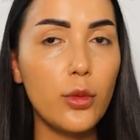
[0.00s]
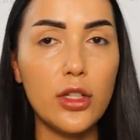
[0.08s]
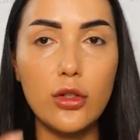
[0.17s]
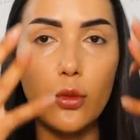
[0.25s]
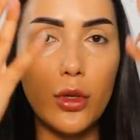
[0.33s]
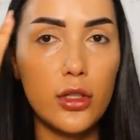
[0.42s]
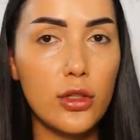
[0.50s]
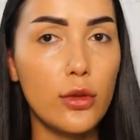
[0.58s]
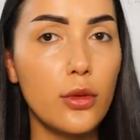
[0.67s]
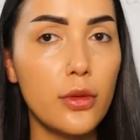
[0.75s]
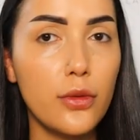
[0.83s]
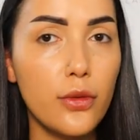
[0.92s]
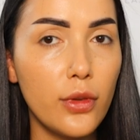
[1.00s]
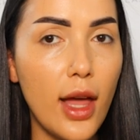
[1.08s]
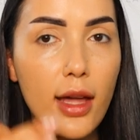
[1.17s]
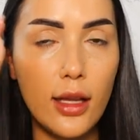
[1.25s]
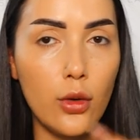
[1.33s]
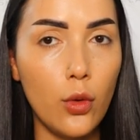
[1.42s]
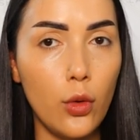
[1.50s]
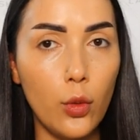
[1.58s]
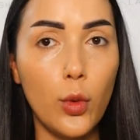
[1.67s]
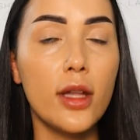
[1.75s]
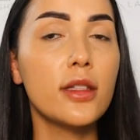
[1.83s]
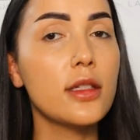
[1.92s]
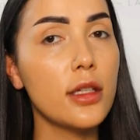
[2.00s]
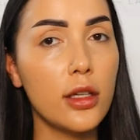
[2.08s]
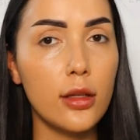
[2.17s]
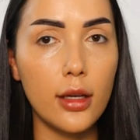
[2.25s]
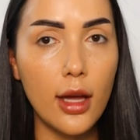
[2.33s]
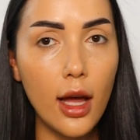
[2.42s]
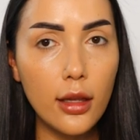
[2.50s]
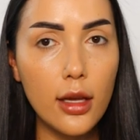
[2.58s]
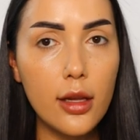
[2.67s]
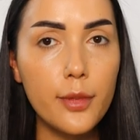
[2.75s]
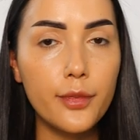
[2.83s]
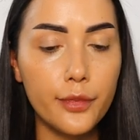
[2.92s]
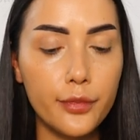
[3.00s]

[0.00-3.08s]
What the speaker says: We don't want it to look flat and all one singular color.